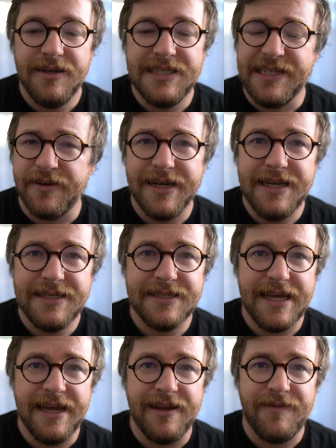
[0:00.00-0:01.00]

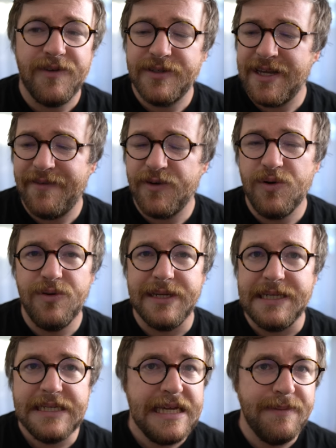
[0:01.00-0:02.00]
serious and philosophical
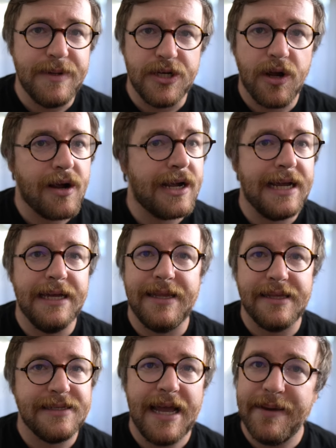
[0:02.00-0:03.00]
and deep and dark,
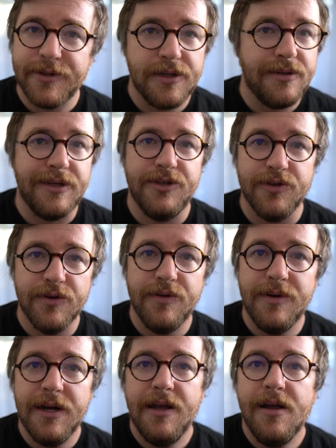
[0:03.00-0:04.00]
and that's absolutely true.